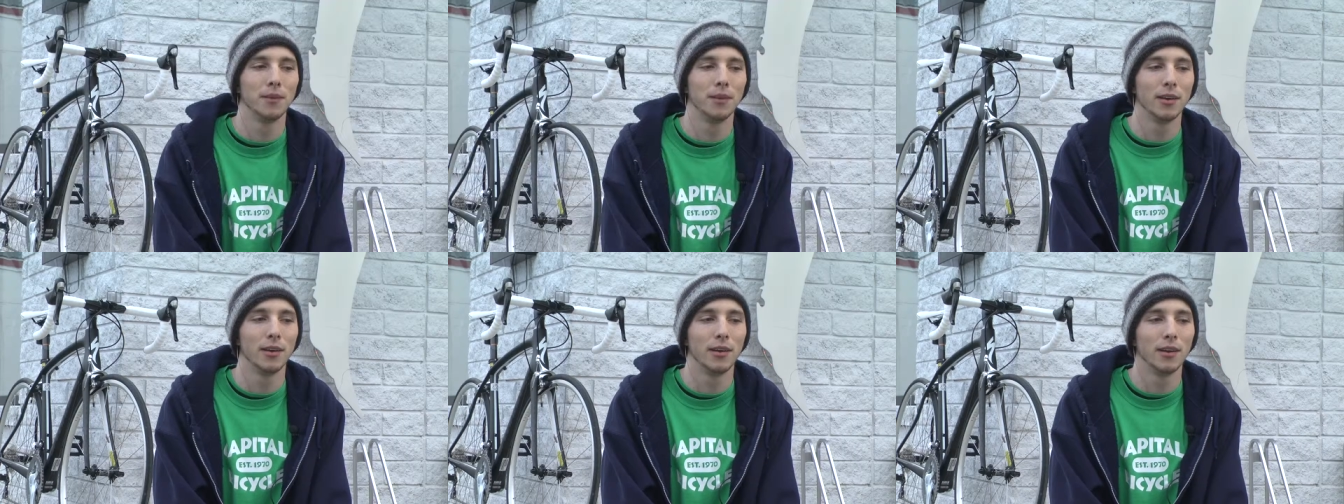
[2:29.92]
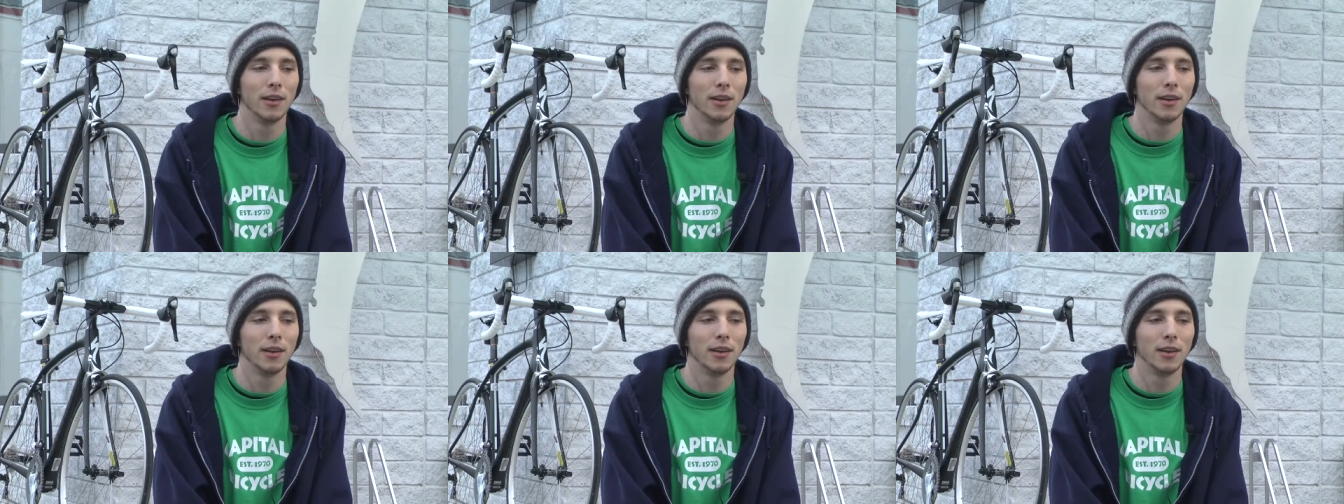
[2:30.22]

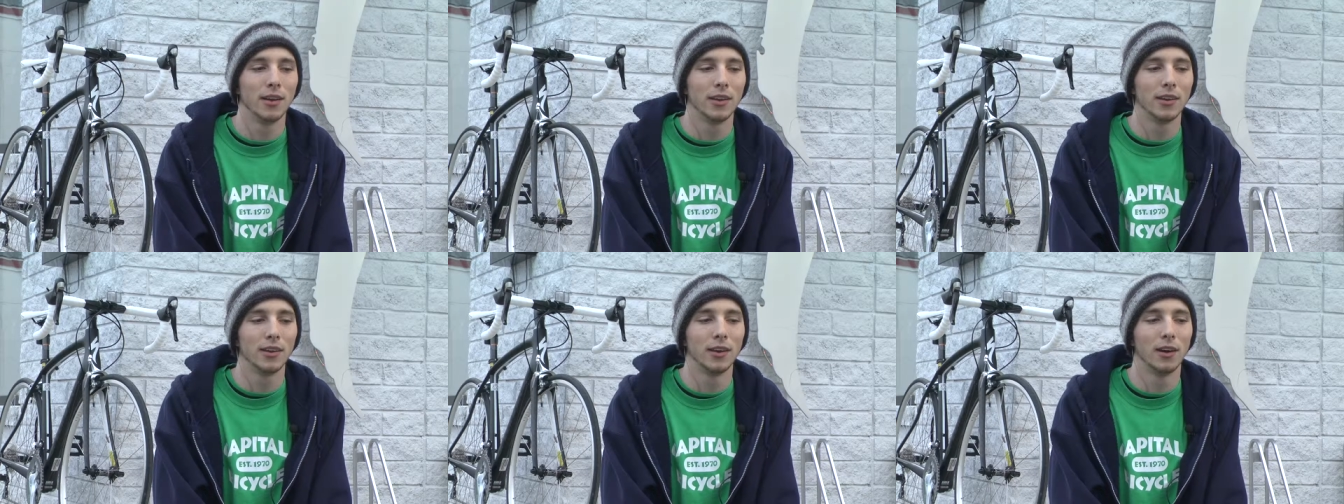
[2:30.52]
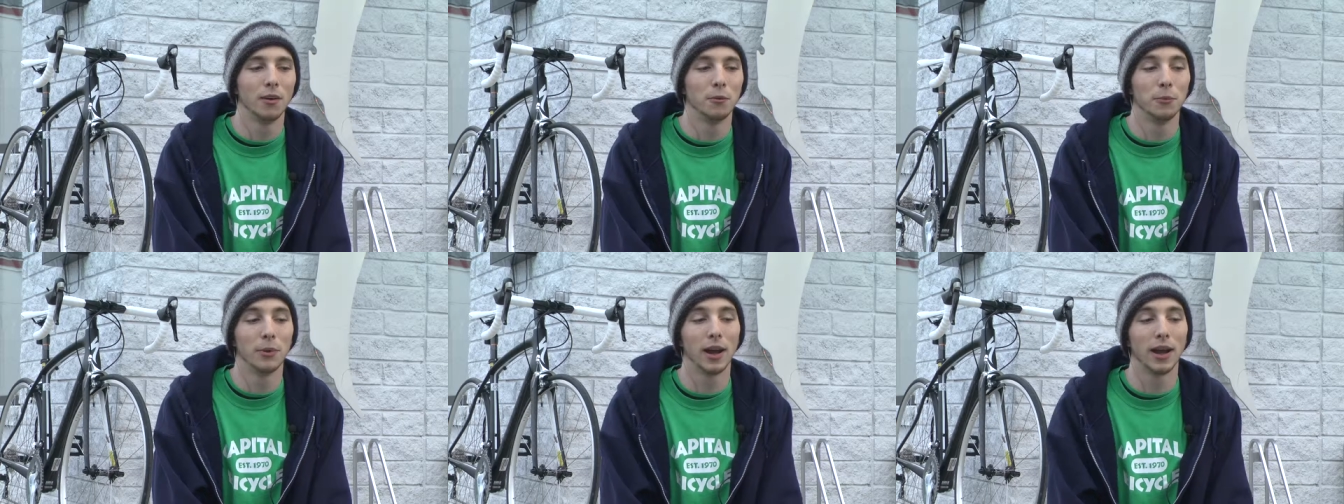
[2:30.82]
Uh,
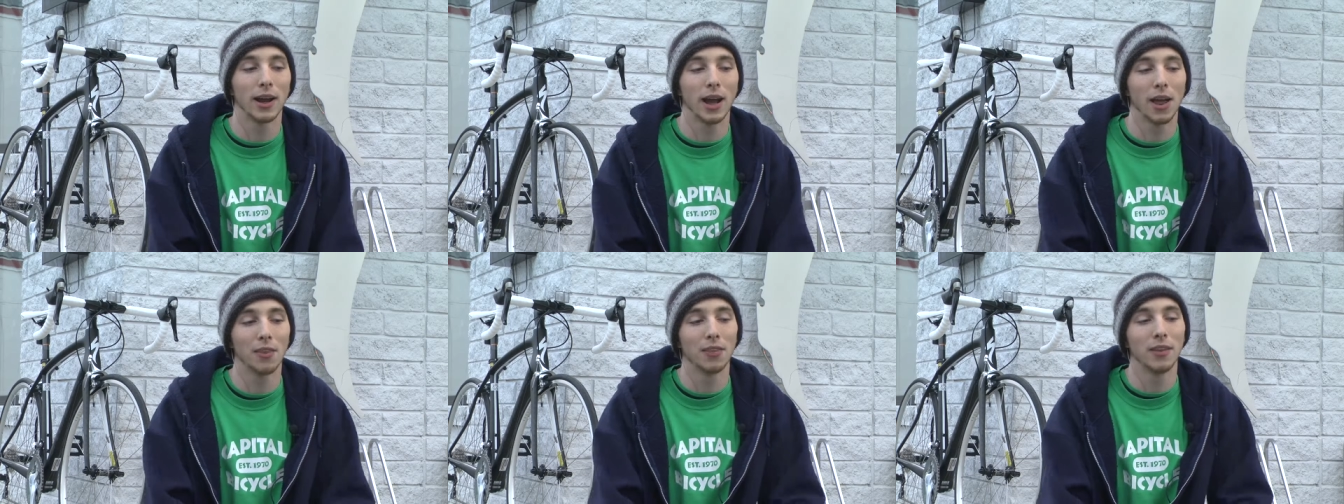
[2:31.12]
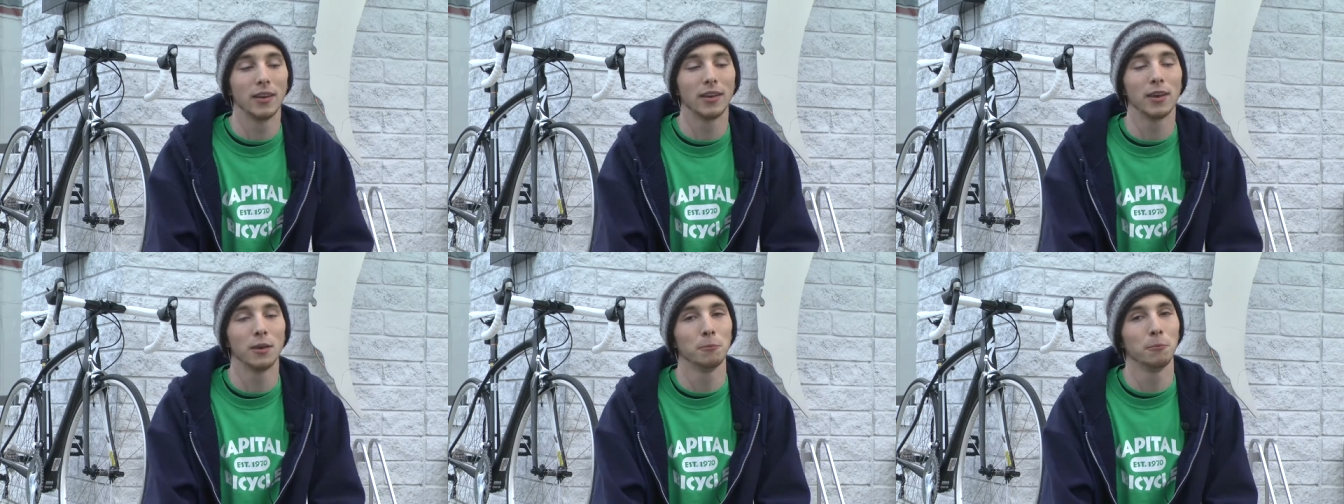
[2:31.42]
so when I got
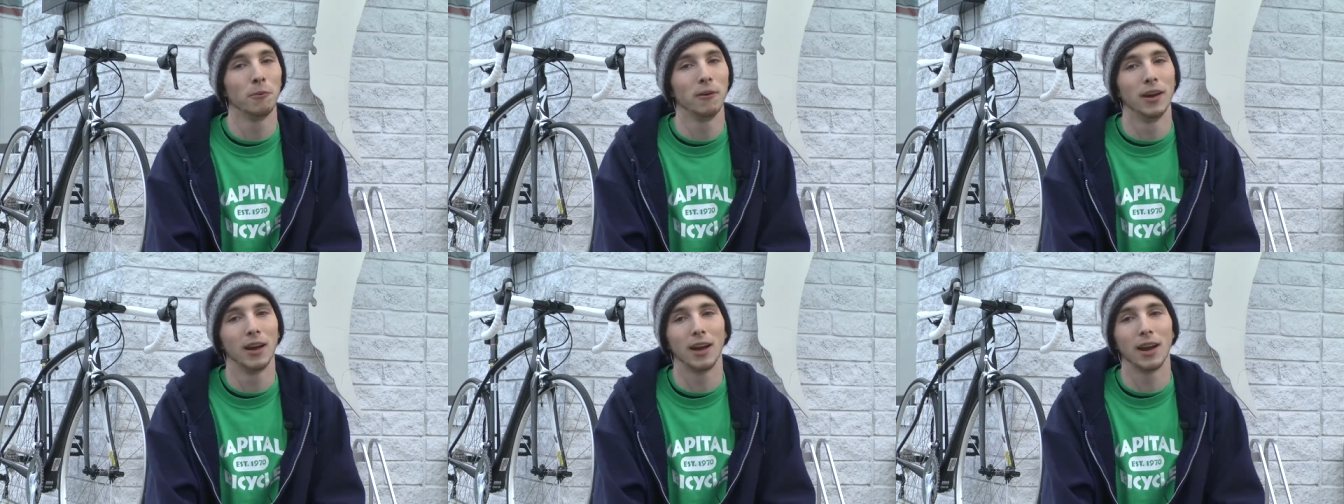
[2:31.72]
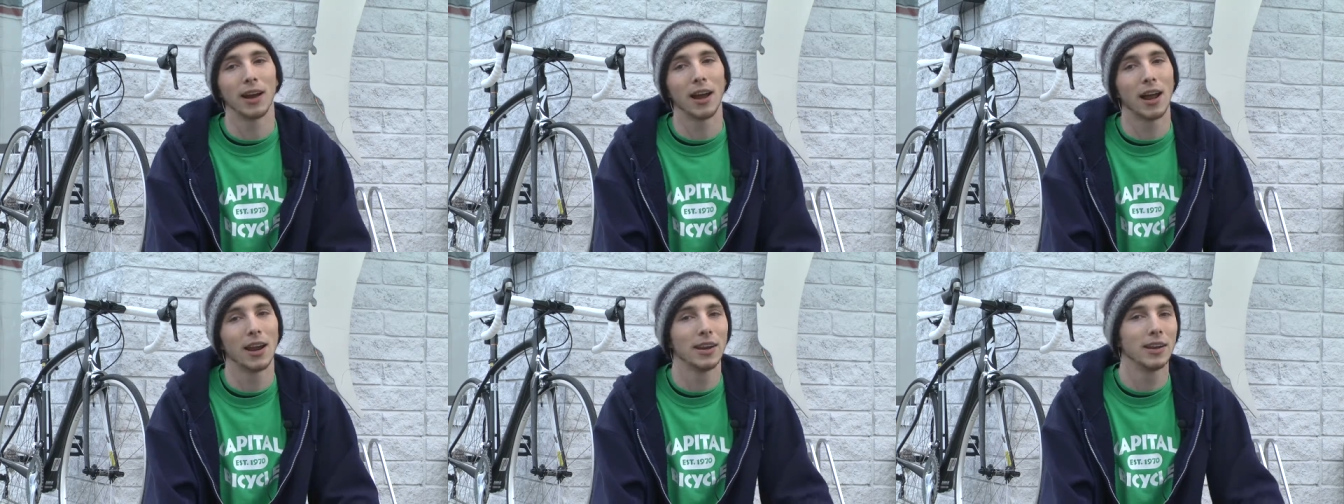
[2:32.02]
this
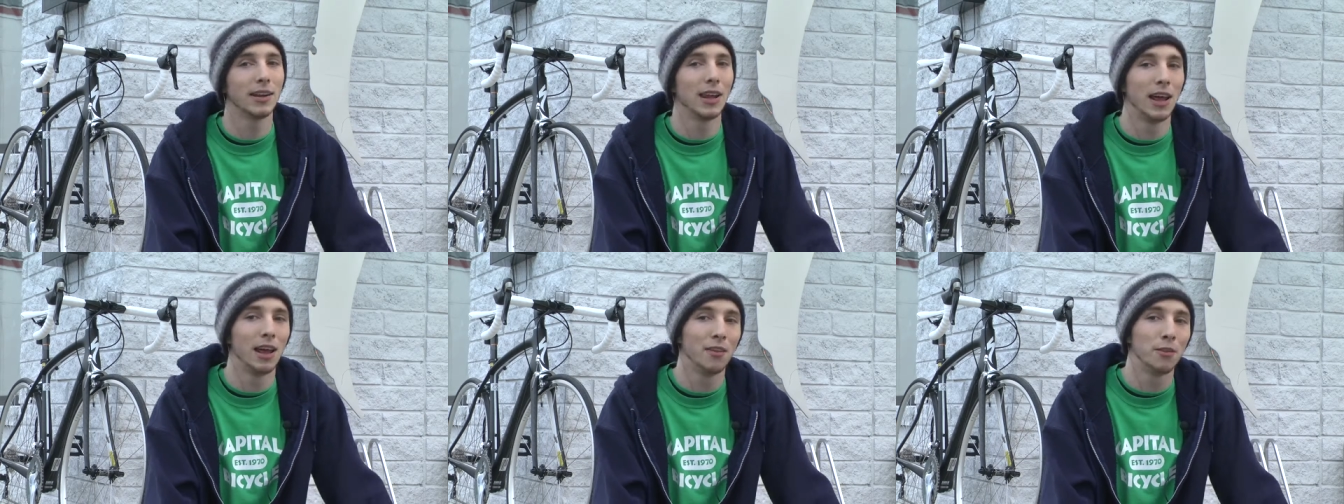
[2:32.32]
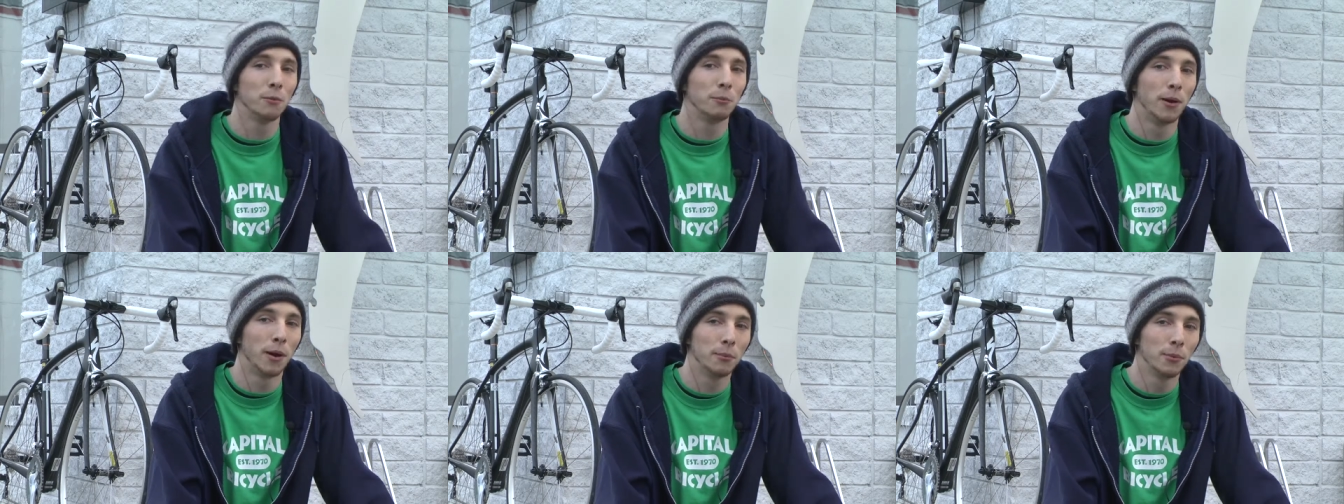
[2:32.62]
implant, I got to stay in
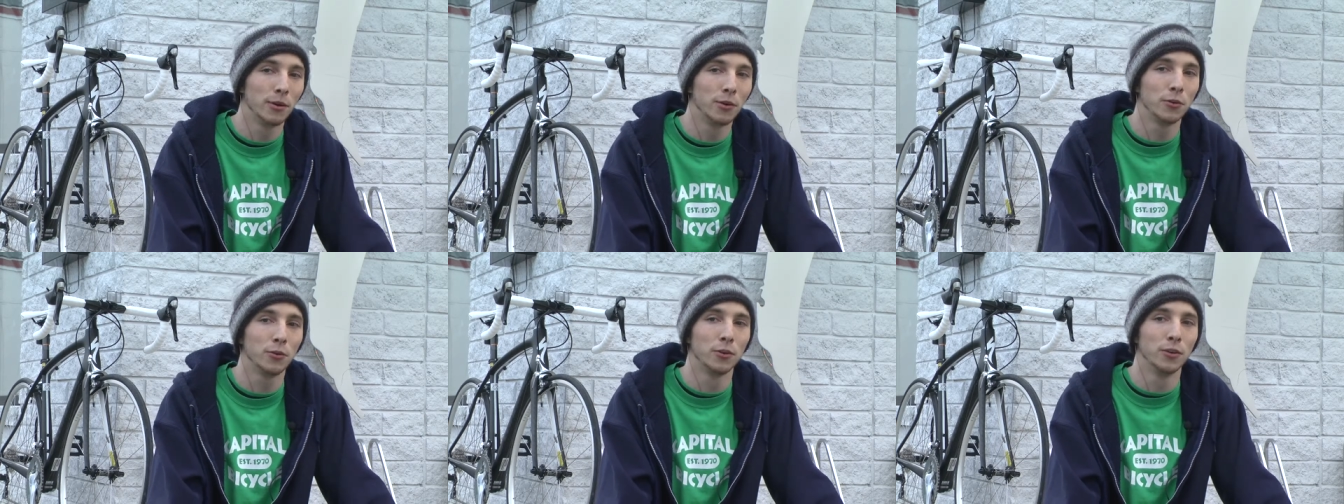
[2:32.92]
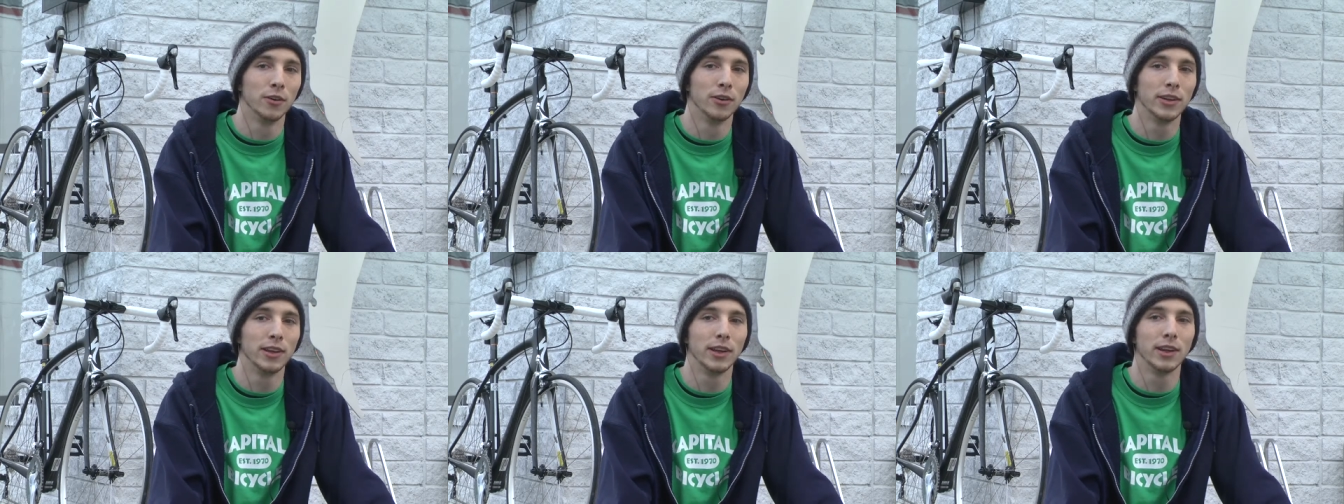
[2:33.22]
the public
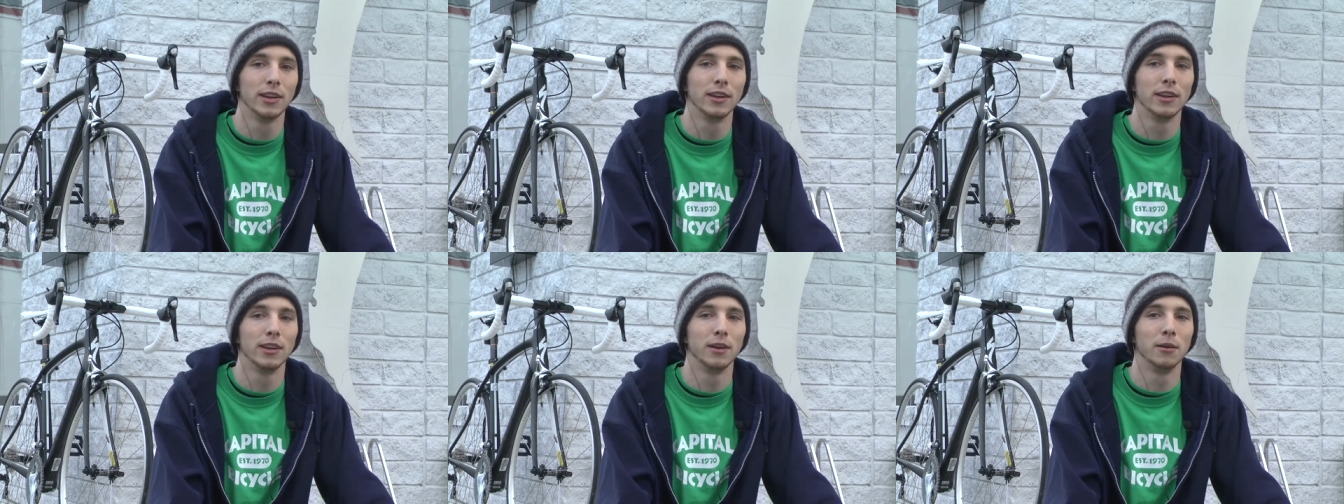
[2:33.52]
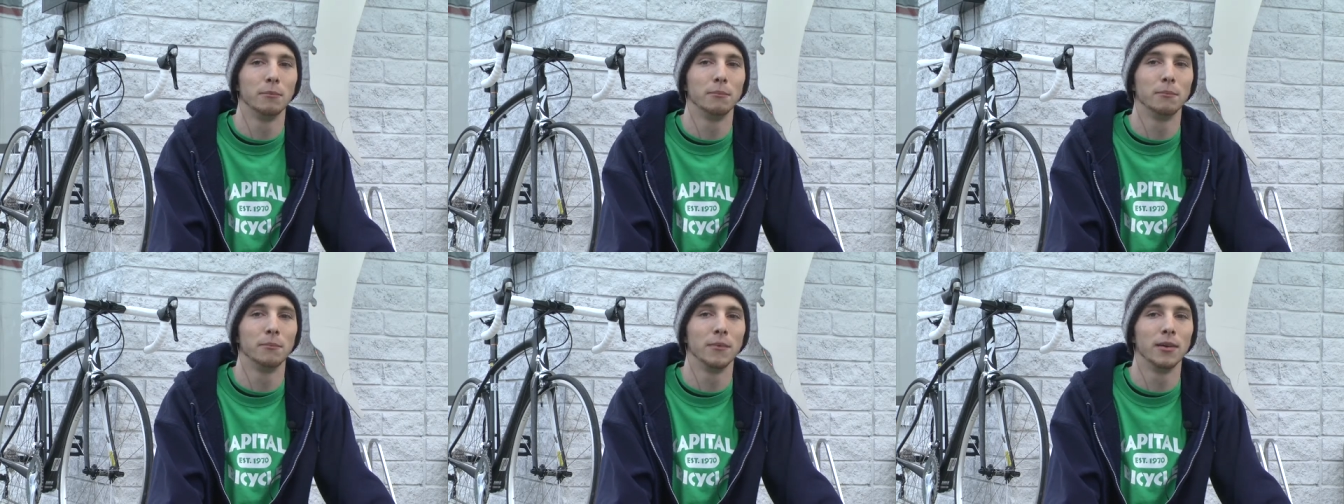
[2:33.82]
school
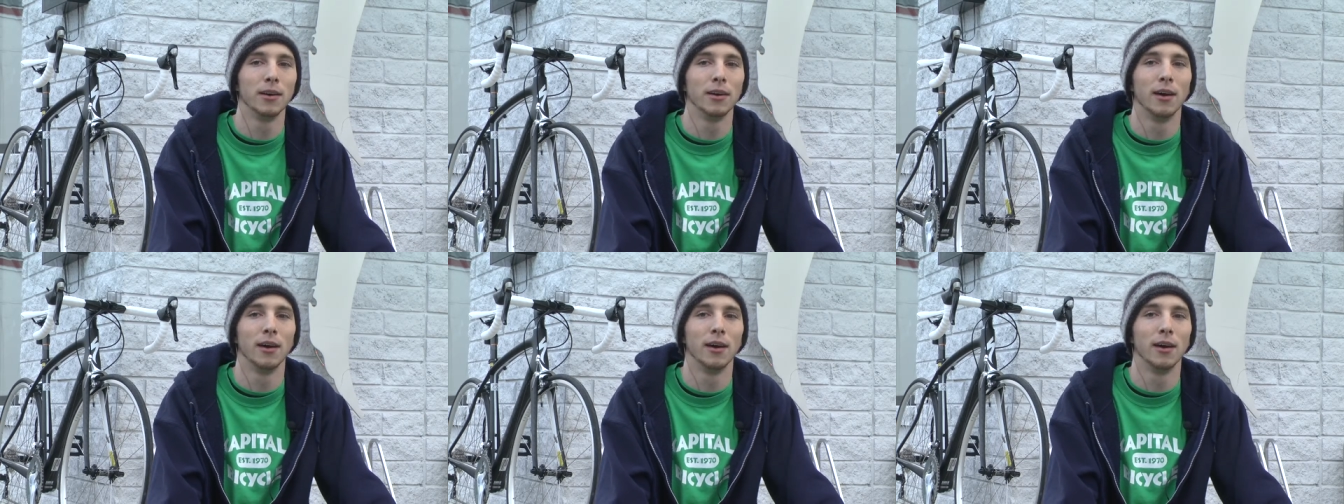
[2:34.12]
system.